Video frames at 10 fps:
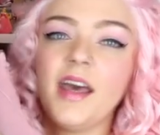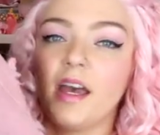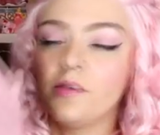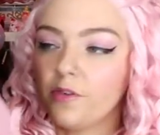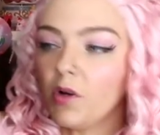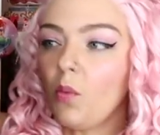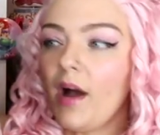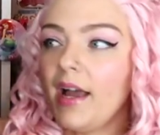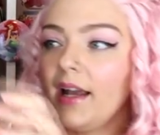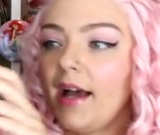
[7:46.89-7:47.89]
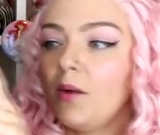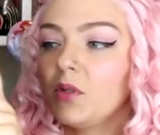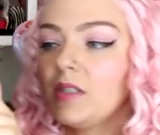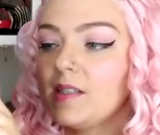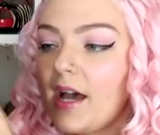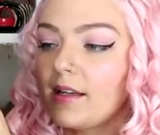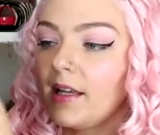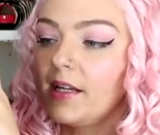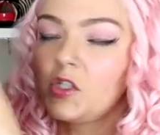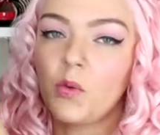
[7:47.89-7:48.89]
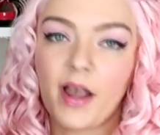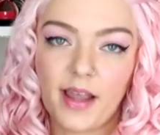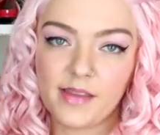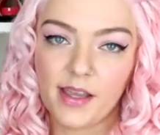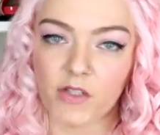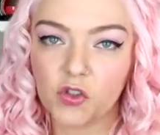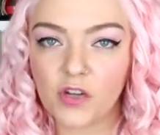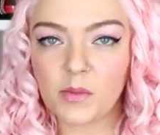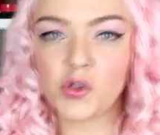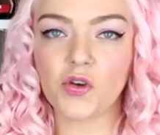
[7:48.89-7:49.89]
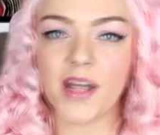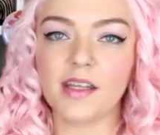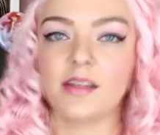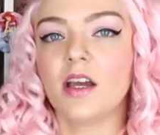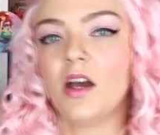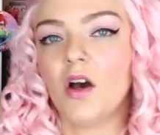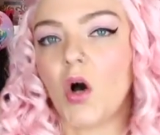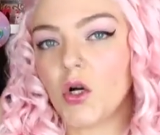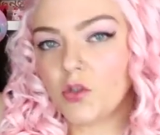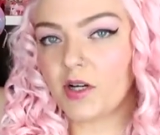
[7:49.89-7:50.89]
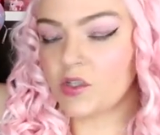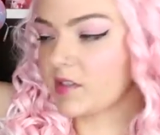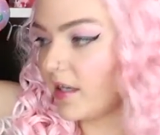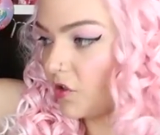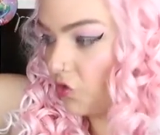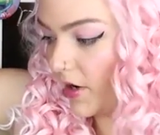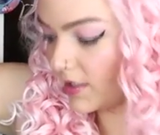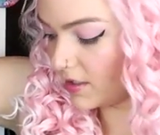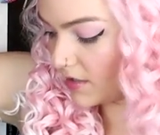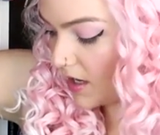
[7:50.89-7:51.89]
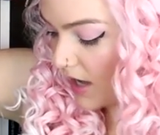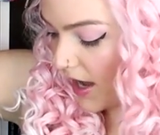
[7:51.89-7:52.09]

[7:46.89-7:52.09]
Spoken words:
And for a while I was sat like, do I get the extreme shredded or do I just get the shredded?